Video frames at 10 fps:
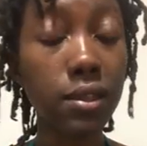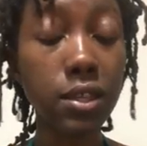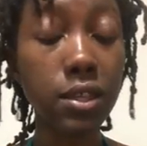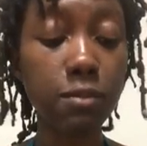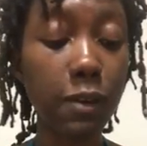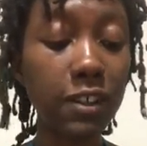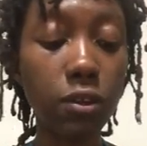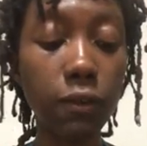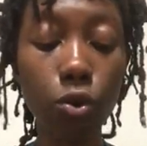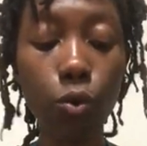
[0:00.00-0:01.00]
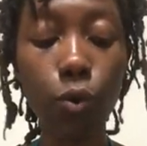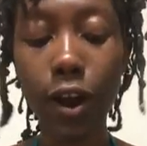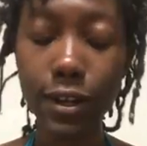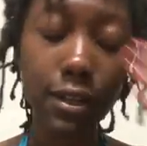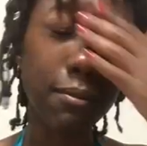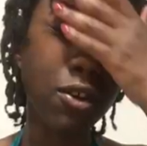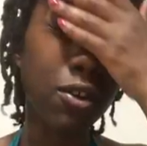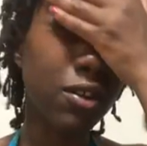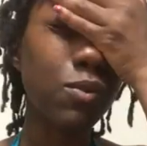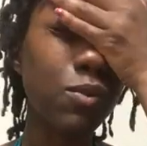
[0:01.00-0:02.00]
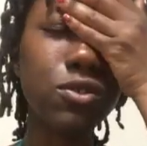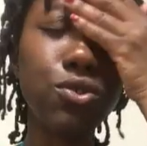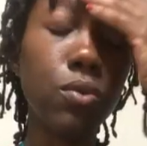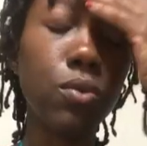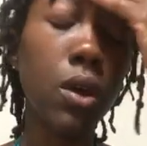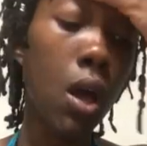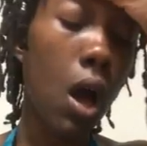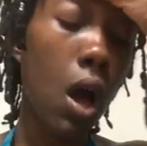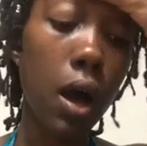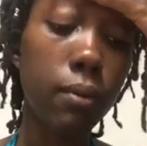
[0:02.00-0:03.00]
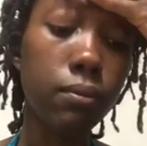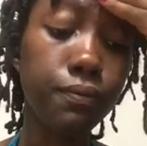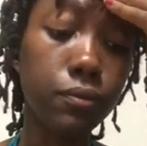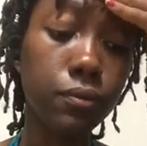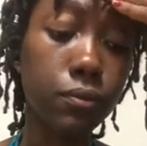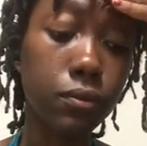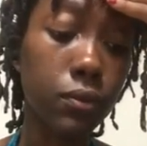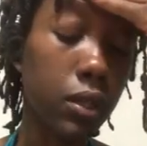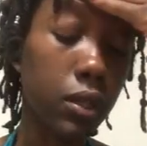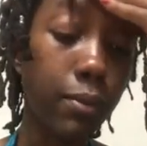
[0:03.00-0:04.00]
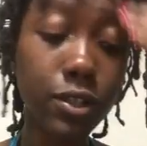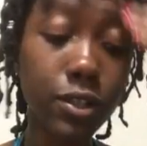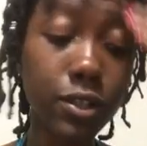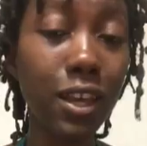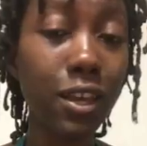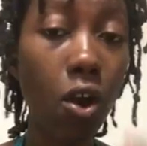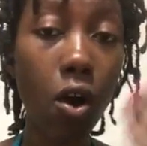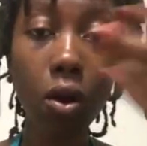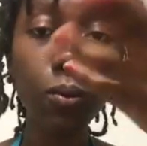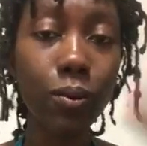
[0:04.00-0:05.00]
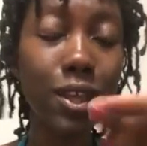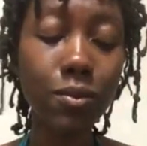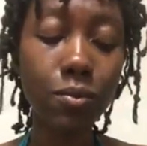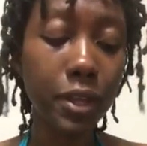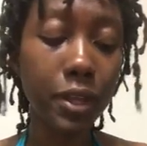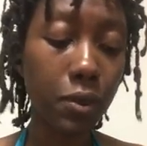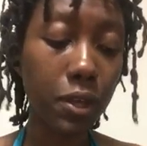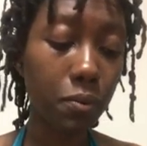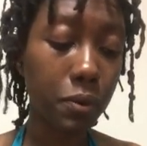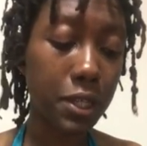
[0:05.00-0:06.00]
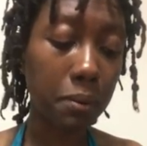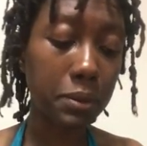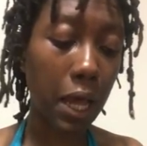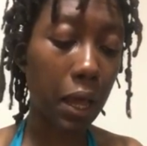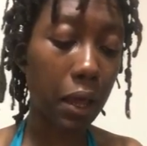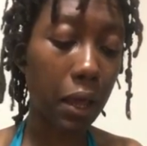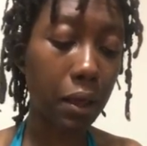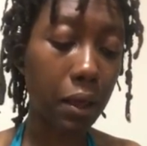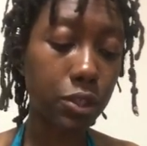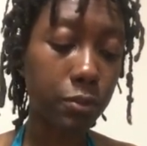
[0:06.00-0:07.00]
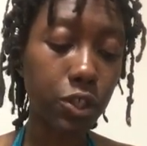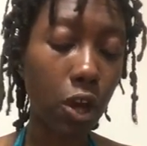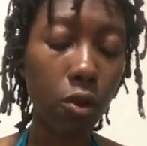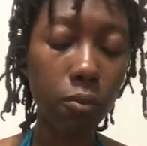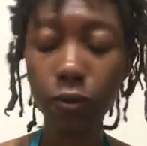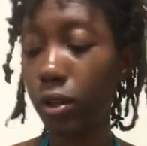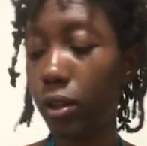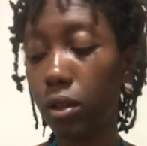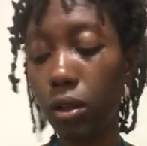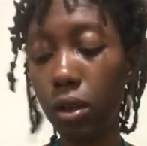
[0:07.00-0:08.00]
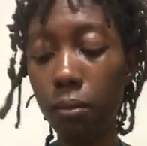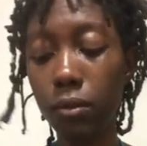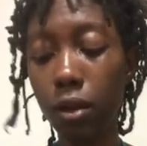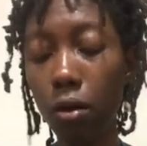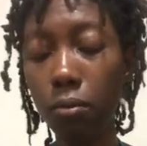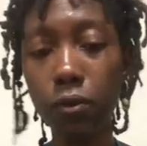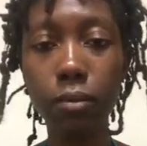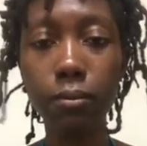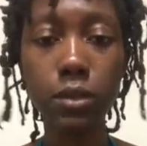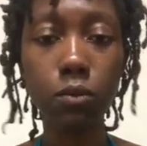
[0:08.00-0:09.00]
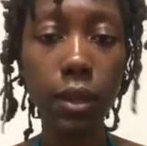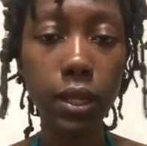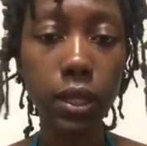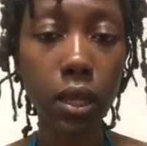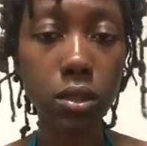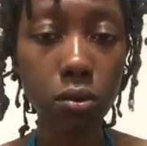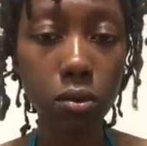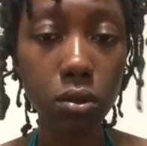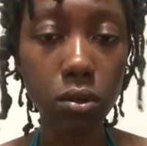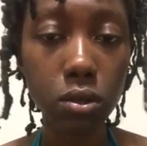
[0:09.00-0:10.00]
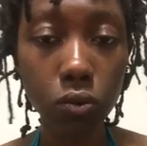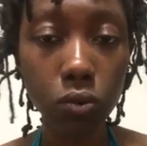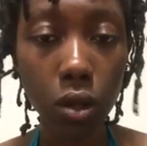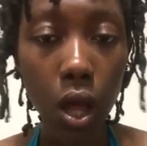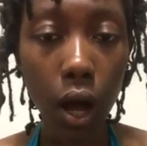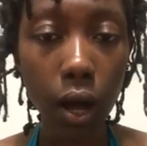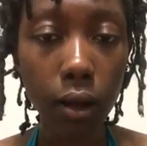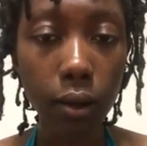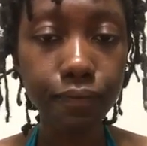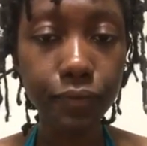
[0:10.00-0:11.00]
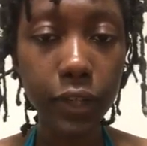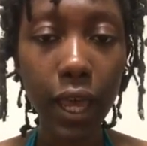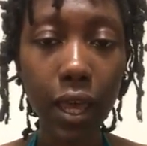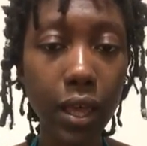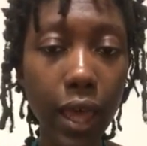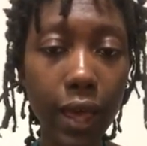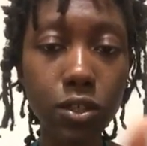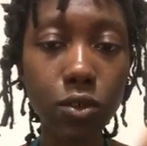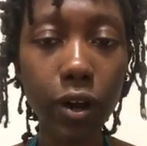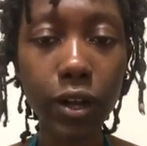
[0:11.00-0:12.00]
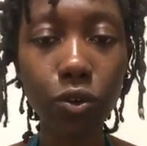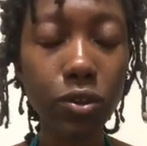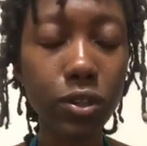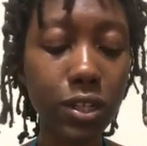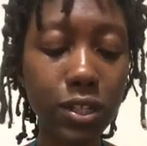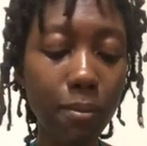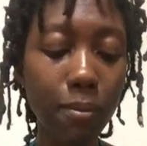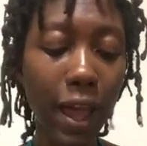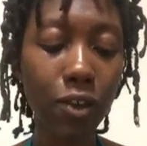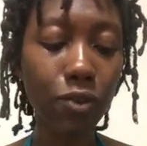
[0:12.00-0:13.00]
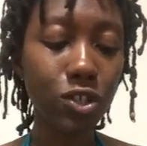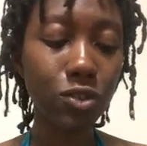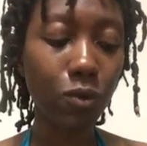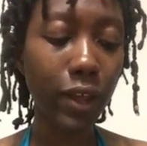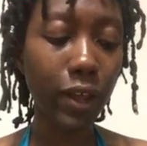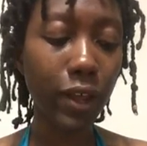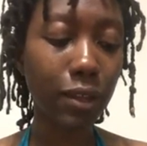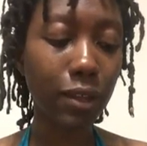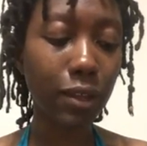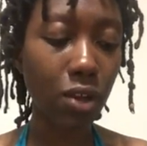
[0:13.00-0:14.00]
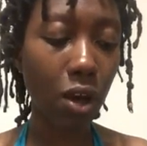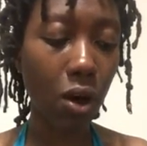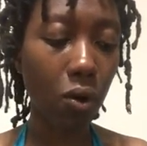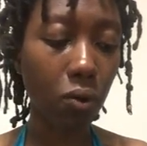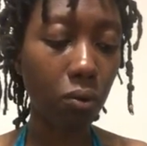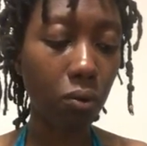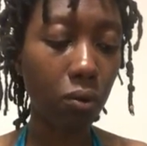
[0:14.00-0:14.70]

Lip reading: This is especially for Aquarius, I'm hearing as well too. Libras, me and y'all, we sometimes, but y'all don't be really messing with me like that, so it's cool. Yeah, ex Aquarius, so there's somebody who just won't let the past go.